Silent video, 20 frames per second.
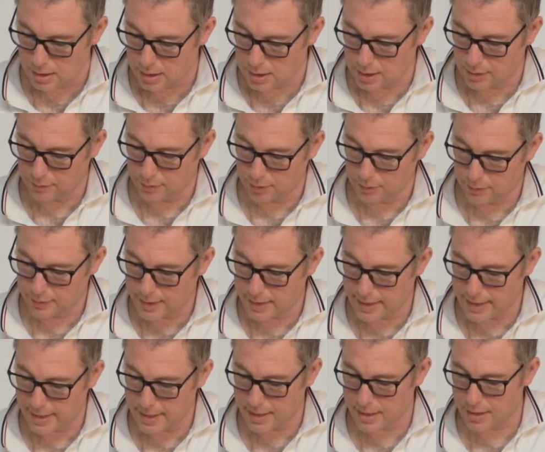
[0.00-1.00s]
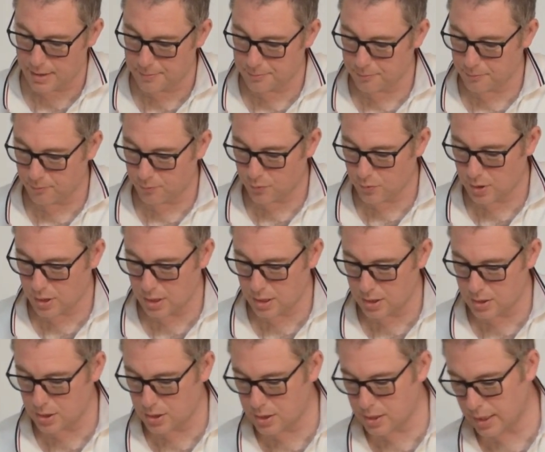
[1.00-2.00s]
level of care
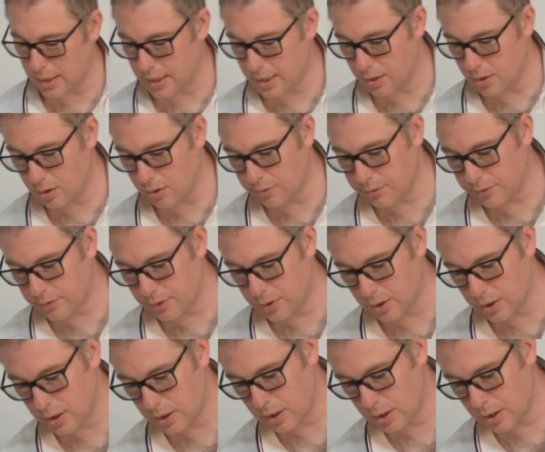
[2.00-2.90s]
as you take it off.